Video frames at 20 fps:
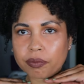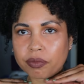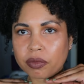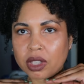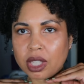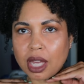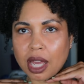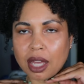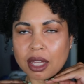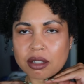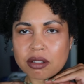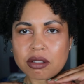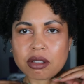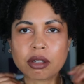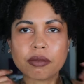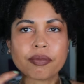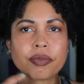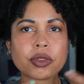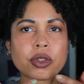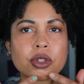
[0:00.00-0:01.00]
Yes.
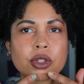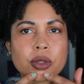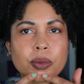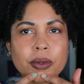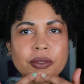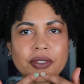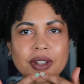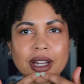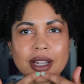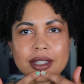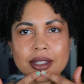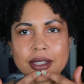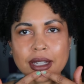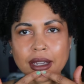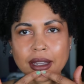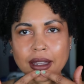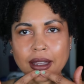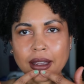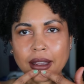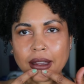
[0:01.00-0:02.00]
So we've got
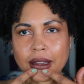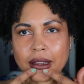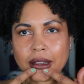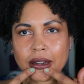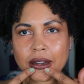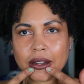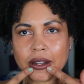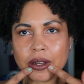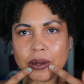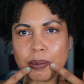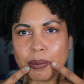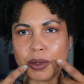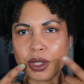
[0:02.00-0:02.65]
Decade and